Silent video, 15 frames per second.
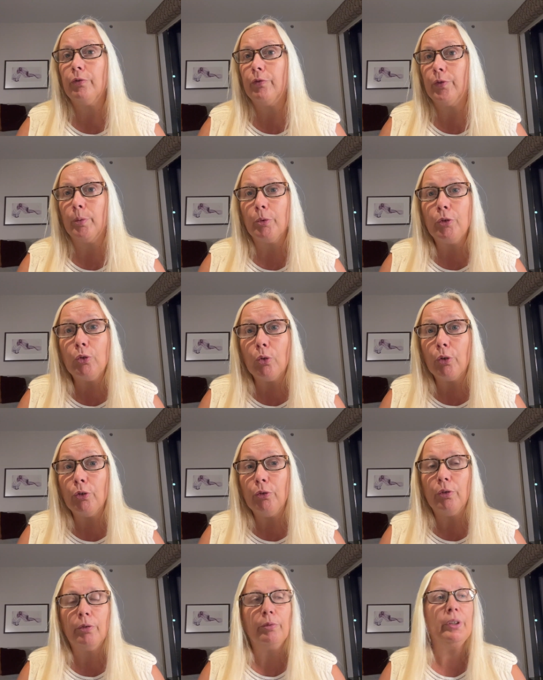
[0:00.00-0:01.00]
from a storage
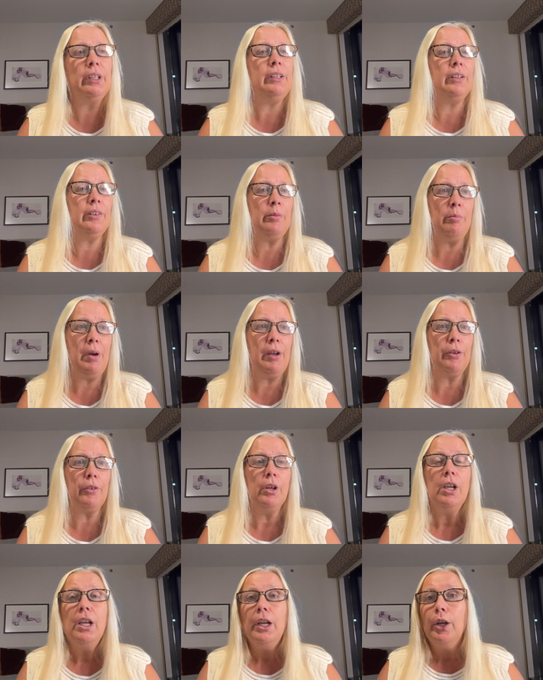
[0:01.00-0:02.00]
unit. It really doesn't matter.
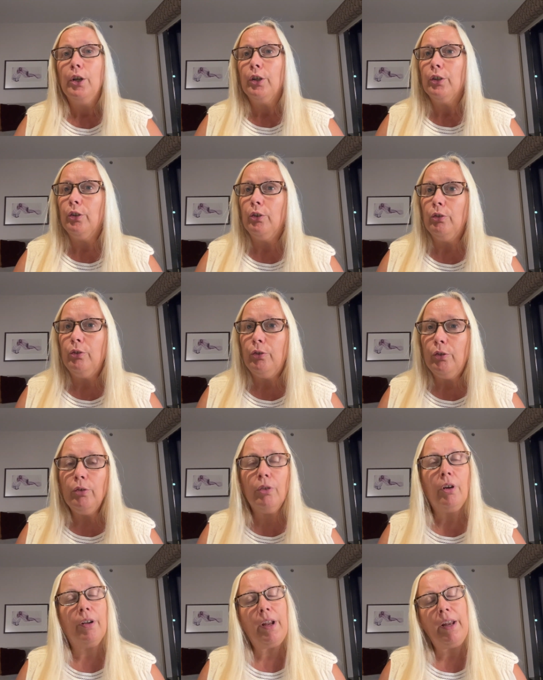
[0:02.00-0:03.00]
You do
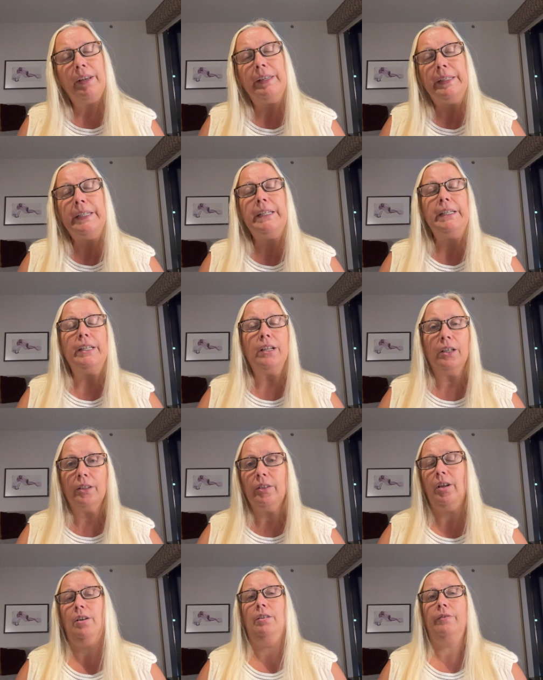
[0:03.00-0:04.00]
not need a
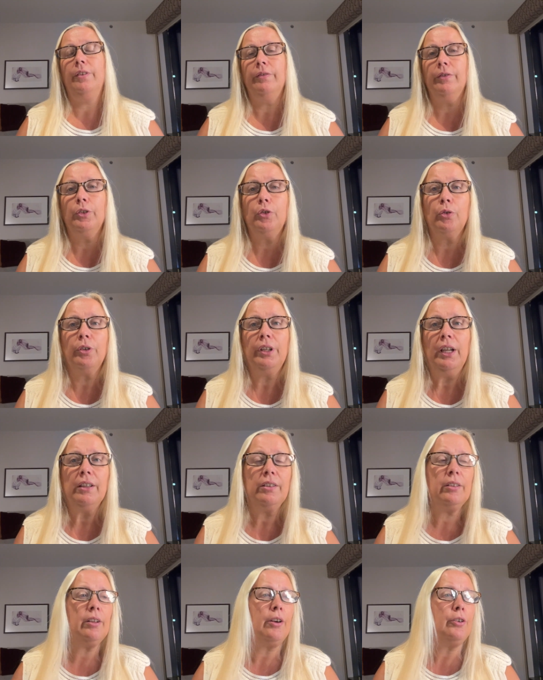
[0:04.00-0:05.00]
ton of inventory to get
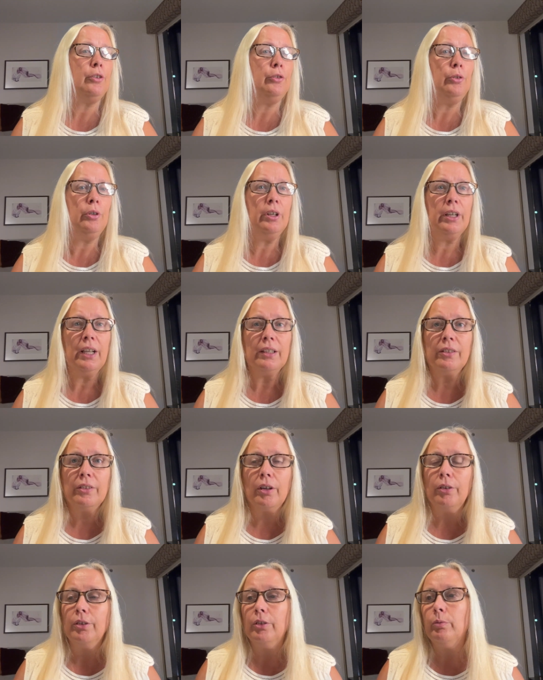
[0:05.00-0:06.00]
started. You can get
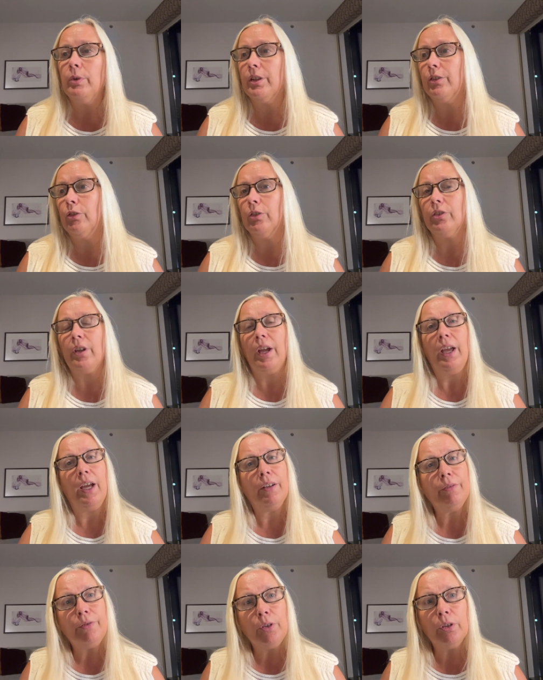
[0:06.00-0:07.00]
started with just a
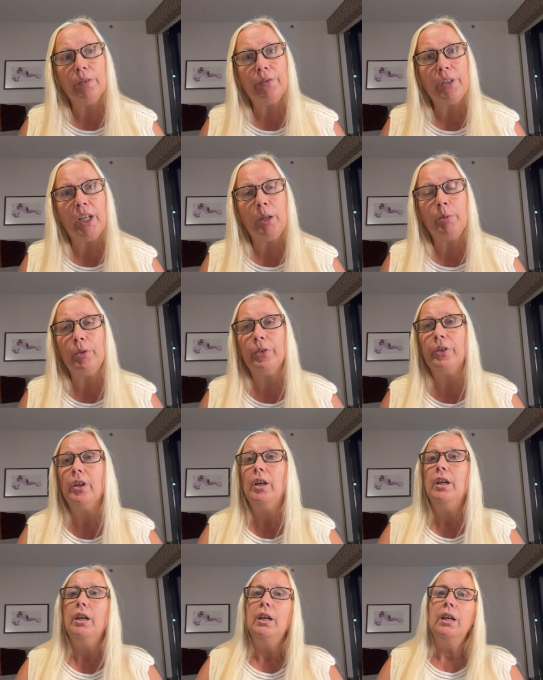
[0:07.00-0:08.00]
handful of tables
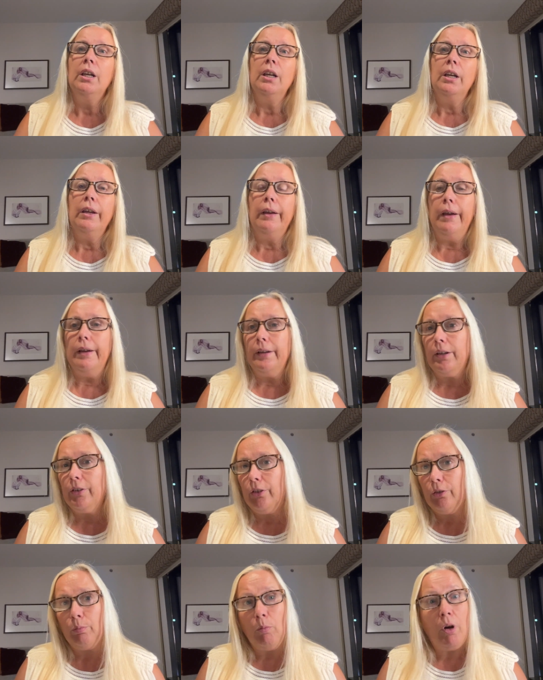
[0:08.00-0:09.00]
and a
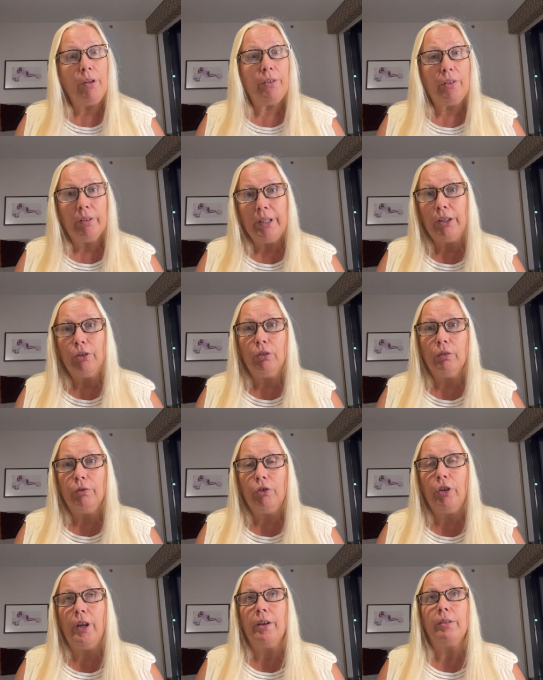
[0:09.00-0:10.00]
small selection of
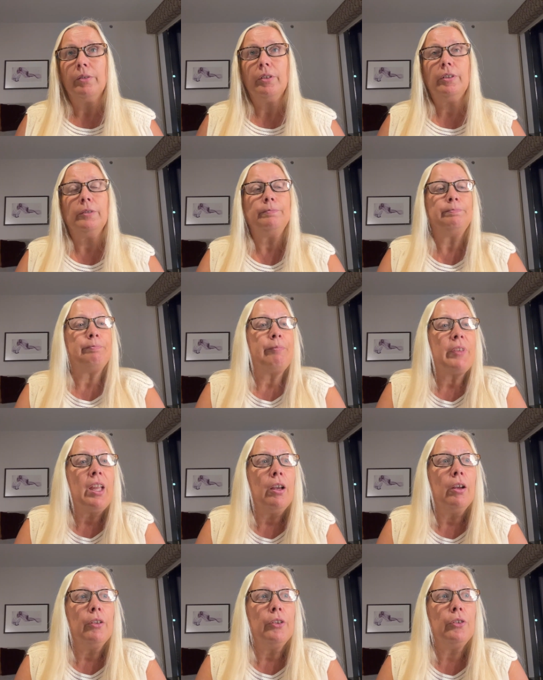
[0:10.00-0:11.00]
chairs.
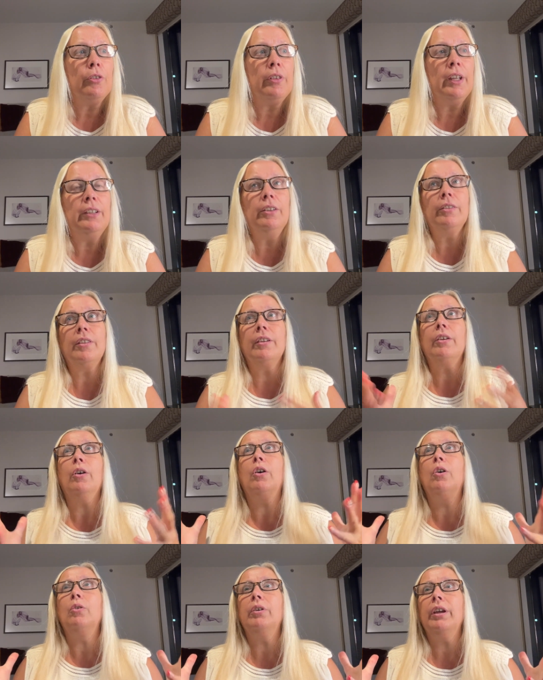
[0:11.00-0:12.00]
So then you think,
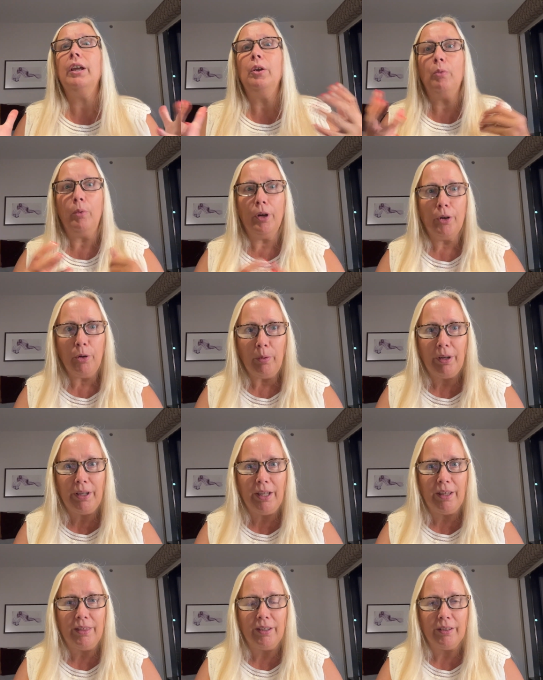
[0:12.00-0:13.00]
okay, where do I
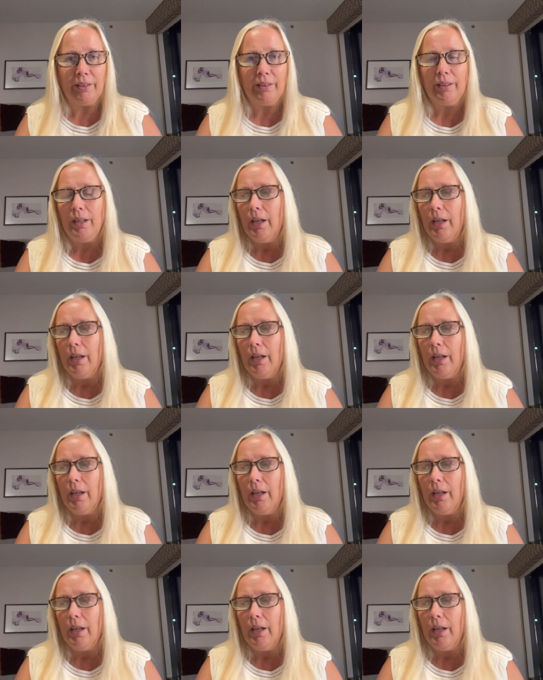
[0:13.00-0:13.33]
get this?